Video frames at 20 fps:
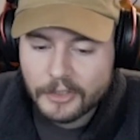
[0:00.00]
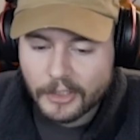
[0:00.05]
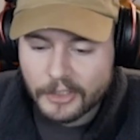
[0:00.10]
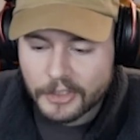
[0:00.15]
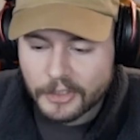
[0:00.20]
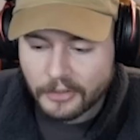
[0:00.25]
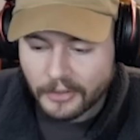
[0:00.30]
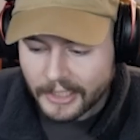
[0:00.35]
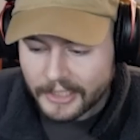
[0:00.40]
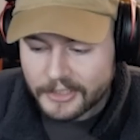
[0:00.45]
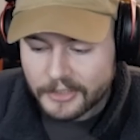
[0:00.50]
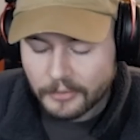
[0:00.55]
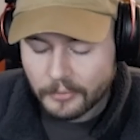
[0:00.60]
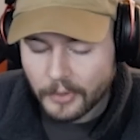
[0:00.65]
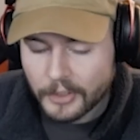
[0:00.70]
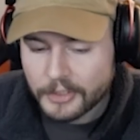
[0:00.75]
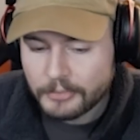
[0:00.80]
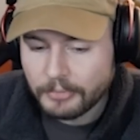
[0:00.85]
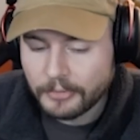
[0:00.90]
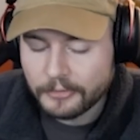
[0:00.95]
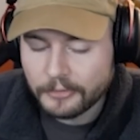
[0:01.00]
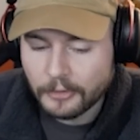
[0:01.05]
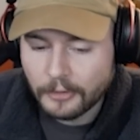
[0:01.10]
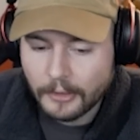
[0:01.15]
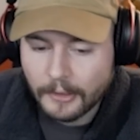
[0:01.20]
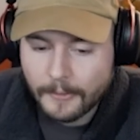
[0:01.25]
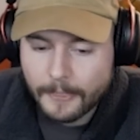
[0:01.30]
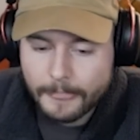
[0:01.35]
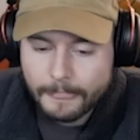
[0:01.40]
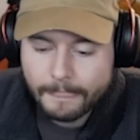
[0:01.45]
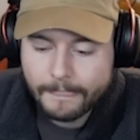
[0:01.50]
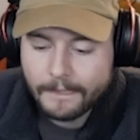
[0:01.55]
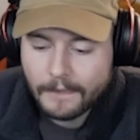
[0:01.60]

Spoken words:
not as good as it was before.